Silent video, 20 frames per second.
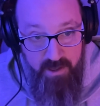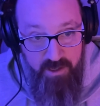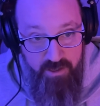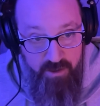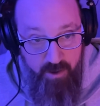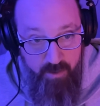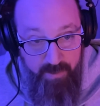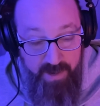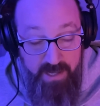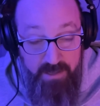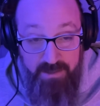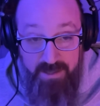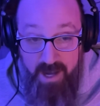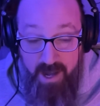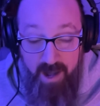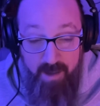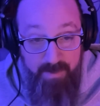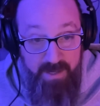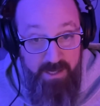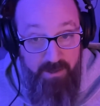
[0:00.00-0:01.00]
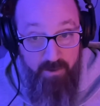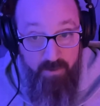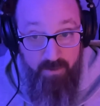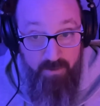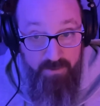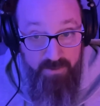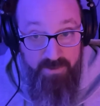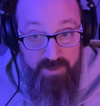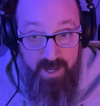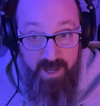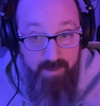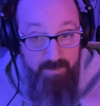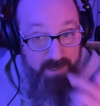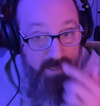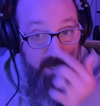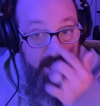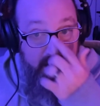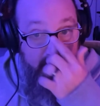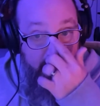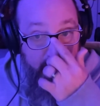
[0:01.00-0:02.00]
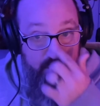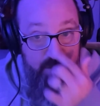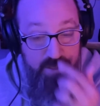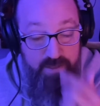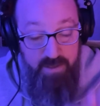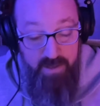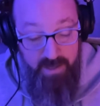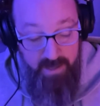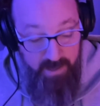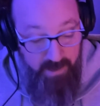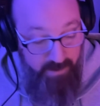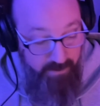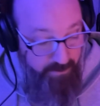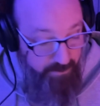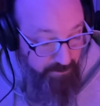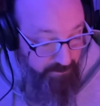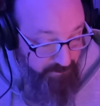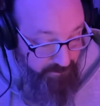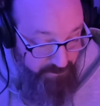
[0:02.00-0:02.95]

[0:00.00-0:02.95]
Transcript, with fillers: So we had comedy all the time in the house, and